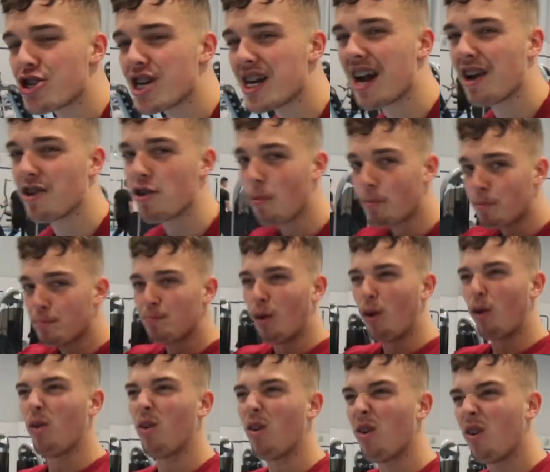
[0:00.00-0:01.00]
it down, you're not
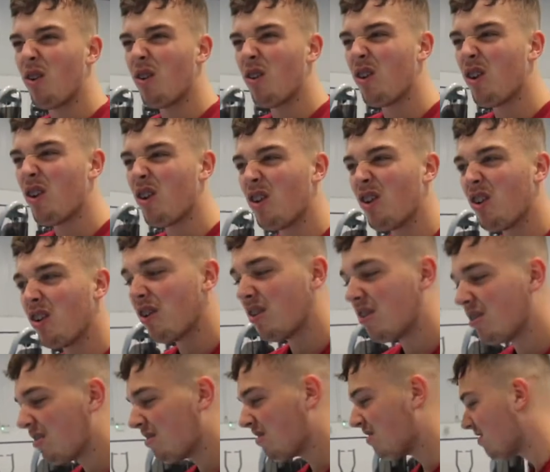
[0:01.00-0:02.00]
pull.
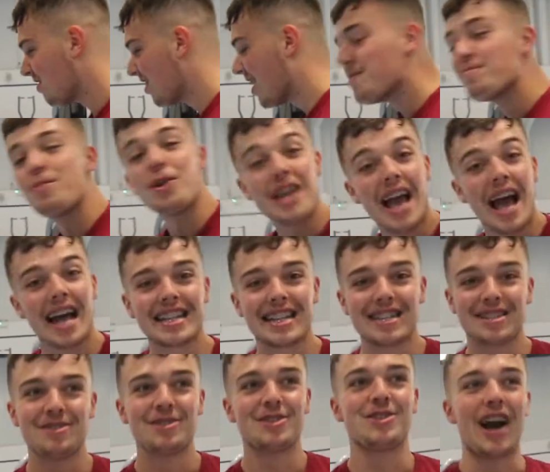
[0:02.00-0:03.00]
But yeah,
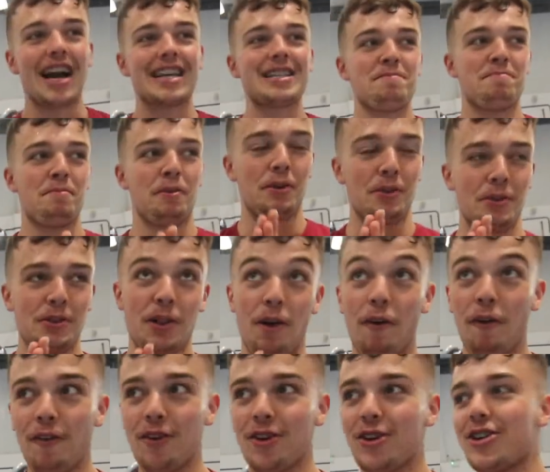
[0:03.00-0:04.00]
tricep
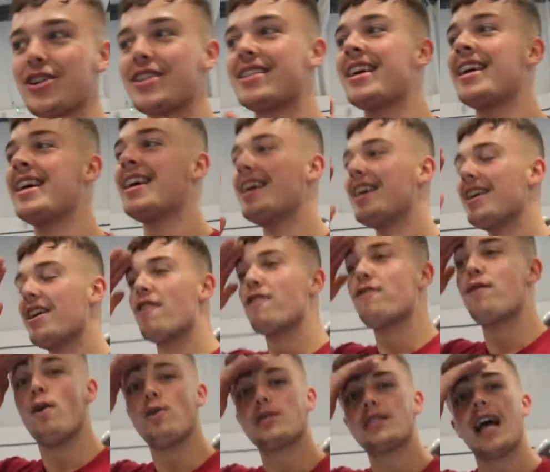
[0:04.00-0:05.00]
pullovers,
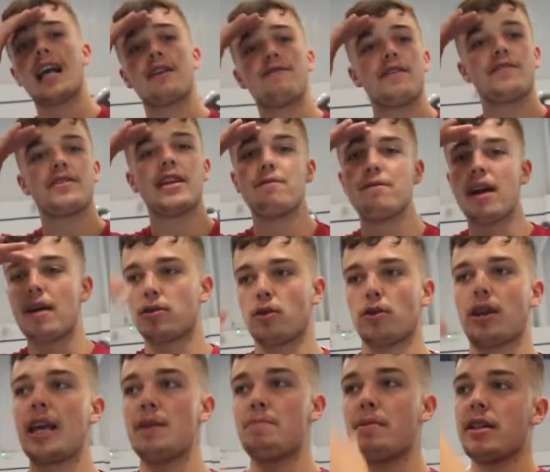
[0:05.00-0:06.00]
4 sets, 15 reps, so
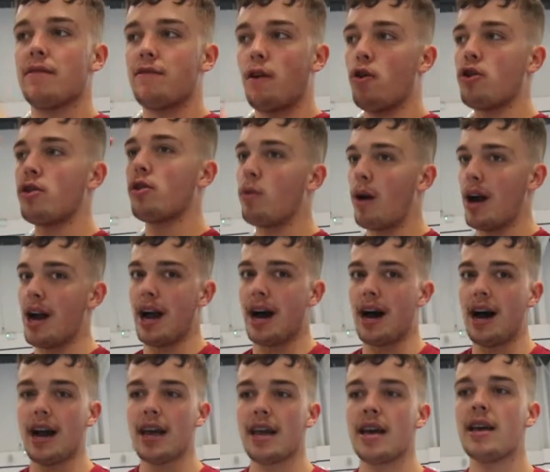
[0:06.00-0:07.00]
keeping the volume quite
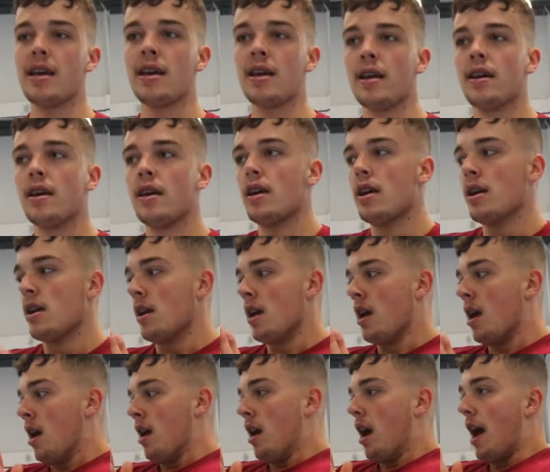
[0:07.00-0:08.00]
high.
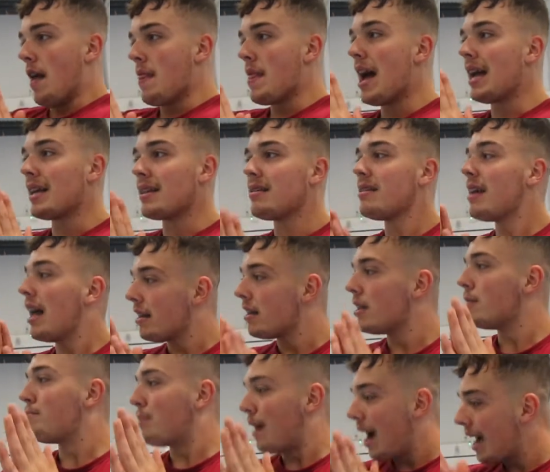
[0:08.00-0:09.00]
And that's the end of
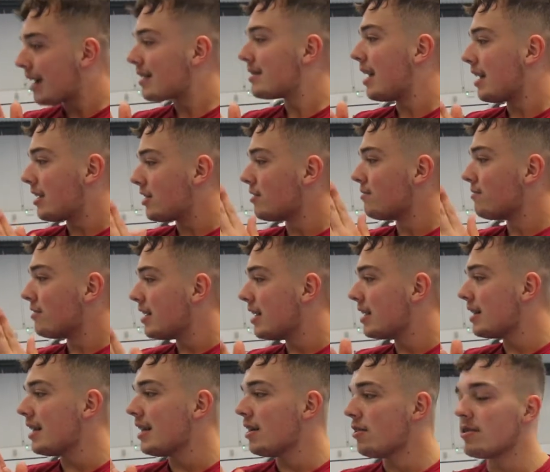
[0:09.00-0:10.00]
the back session
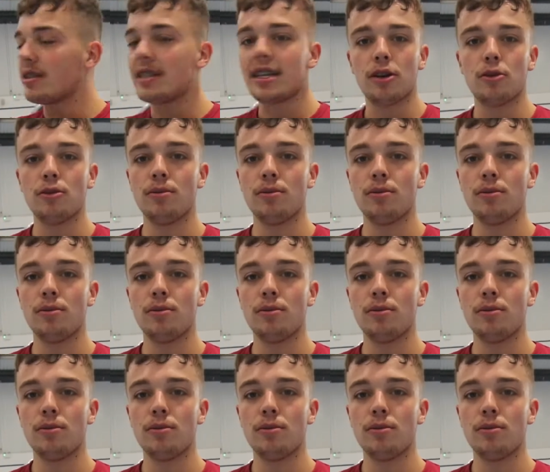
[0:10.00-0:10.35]
really, until